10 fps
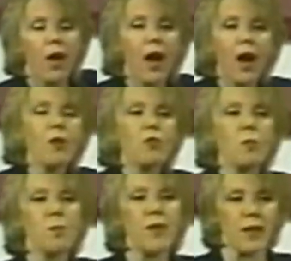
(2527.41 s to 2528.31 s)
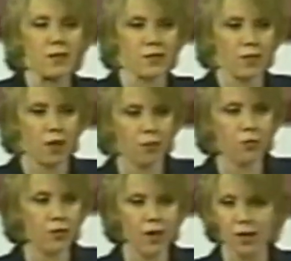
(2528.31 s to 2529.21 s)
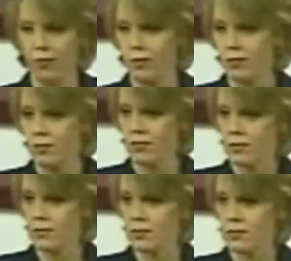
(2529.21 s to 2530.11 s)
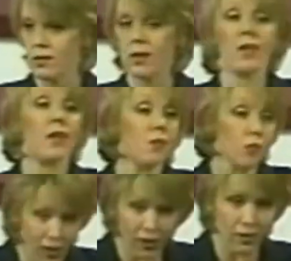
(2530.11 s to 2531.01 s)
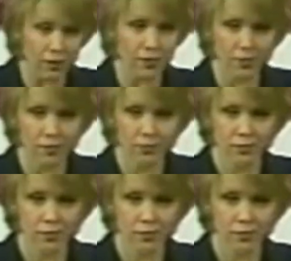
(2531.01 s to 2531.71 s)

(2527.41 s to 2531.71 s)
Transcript: The heartbeat of the devil is violence.